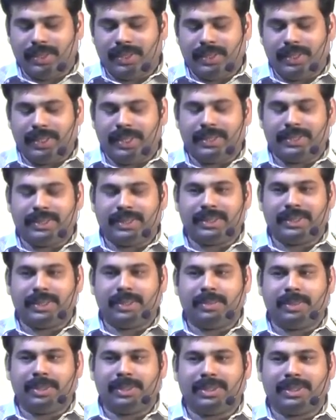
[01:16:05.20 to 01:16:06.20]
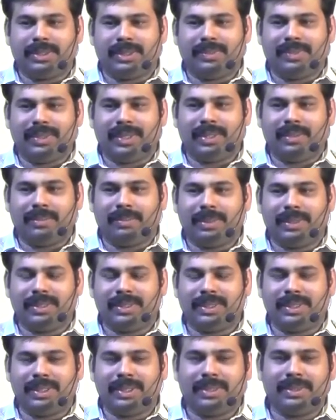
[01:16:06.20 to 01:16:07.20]
Yet 60% of the companies
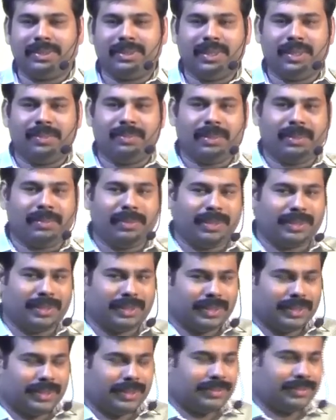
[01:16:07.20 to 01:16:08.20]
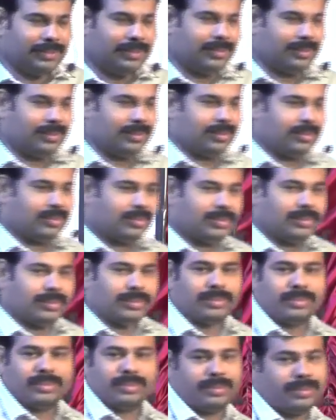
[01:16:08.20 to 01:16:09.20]
need to implement it.
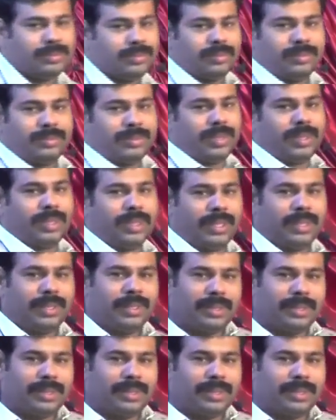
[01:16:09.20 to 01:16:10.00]
Okay?